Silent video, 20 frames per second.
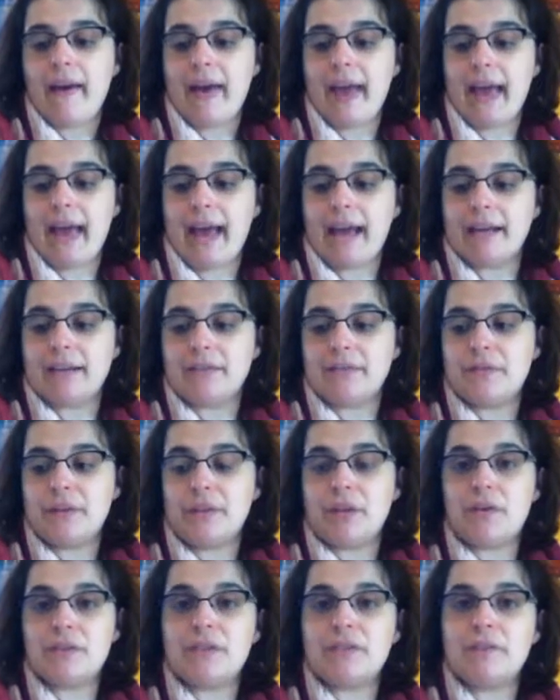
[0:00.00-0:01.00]
And for
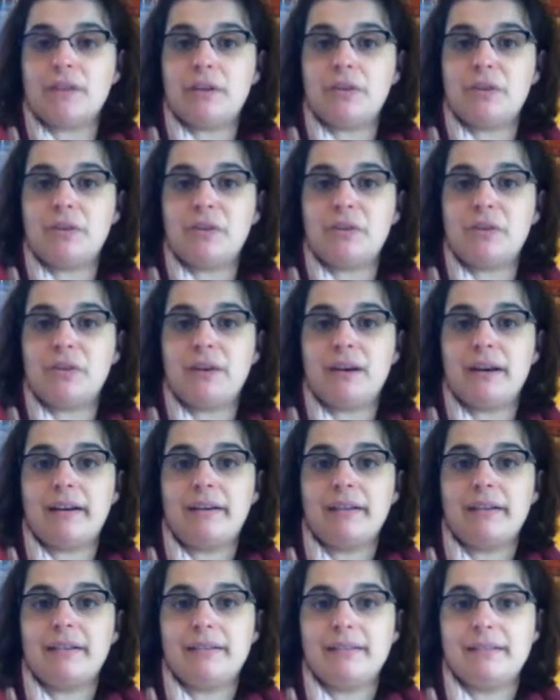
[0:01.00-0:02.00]
those of you who
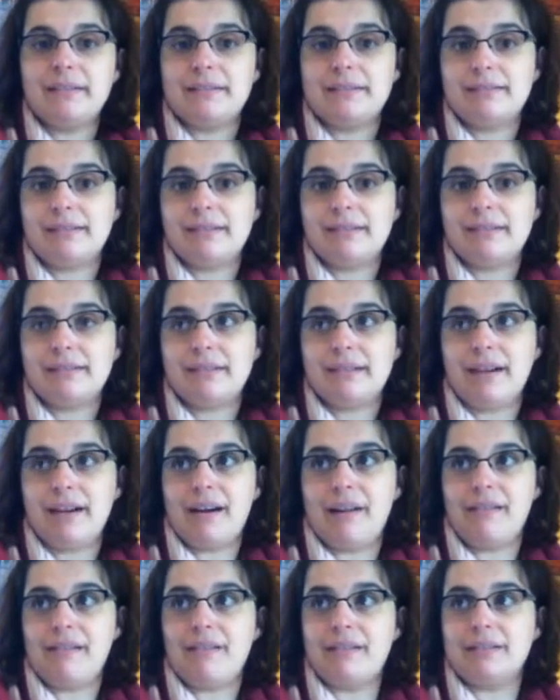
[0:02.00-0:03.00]

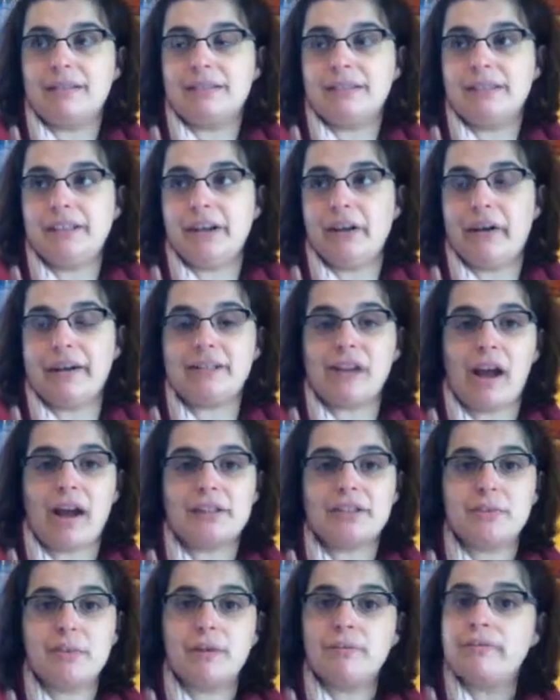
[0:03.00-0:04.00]
are, I
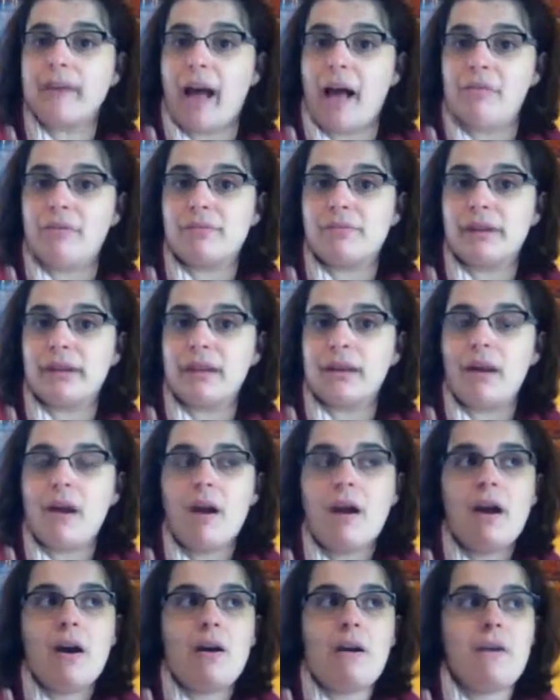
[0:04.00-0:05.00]
talked to on Ravelry,
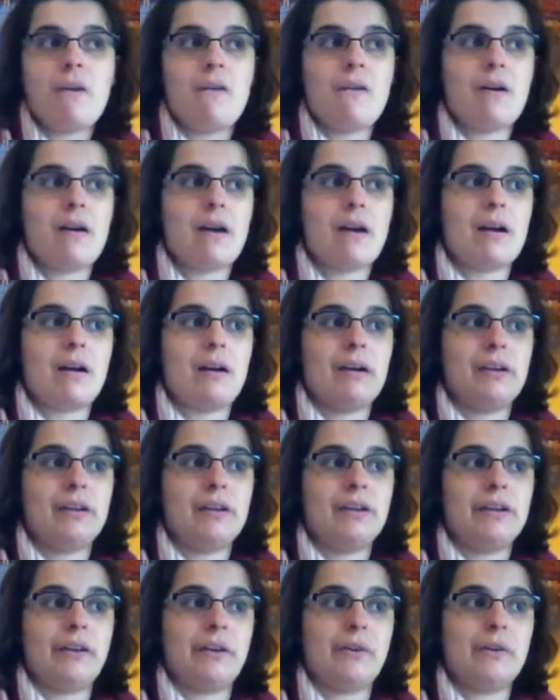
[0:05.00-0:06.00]
or,
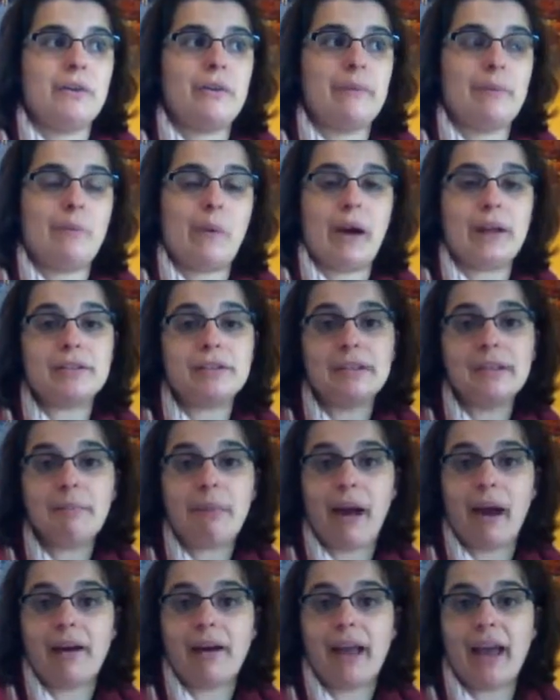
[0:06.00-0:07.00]
who have been watching the
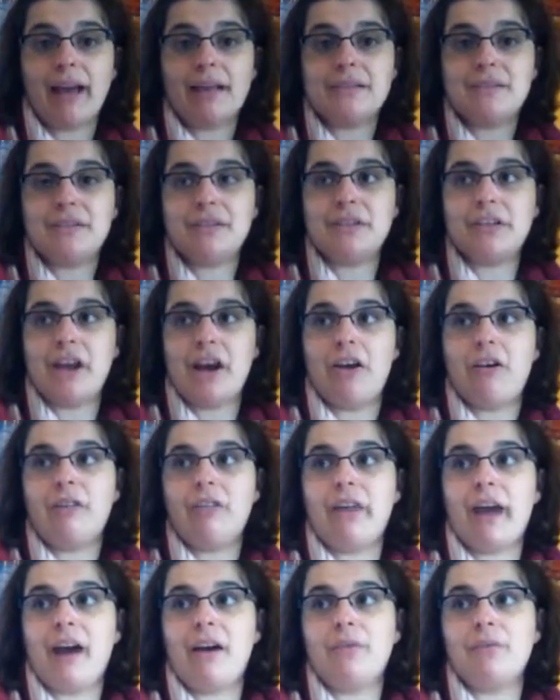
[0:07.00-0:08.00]
podcast, you know
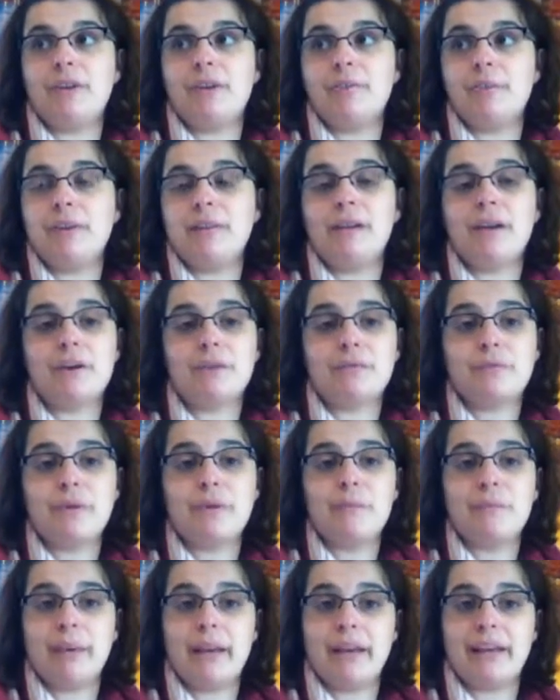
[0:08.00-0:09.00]
that we've been looking for
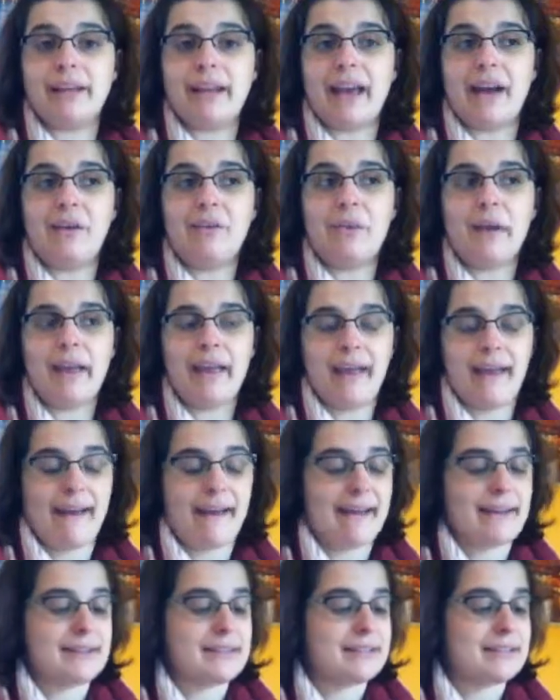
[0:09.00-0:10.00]
a bit now,
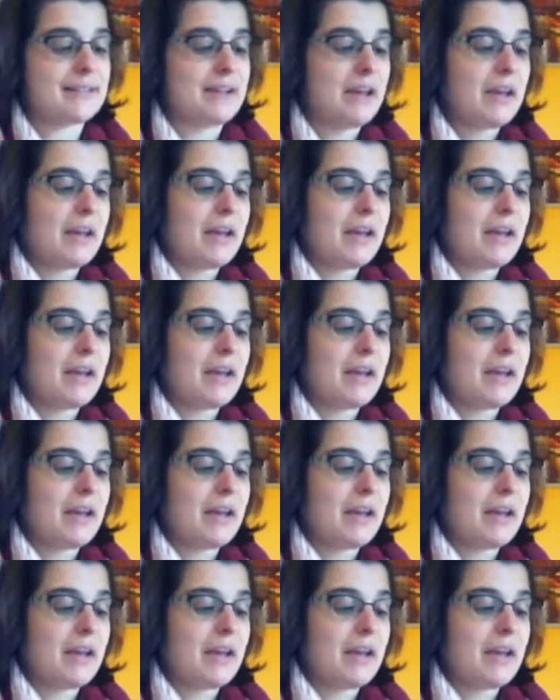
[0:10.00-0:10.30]
and,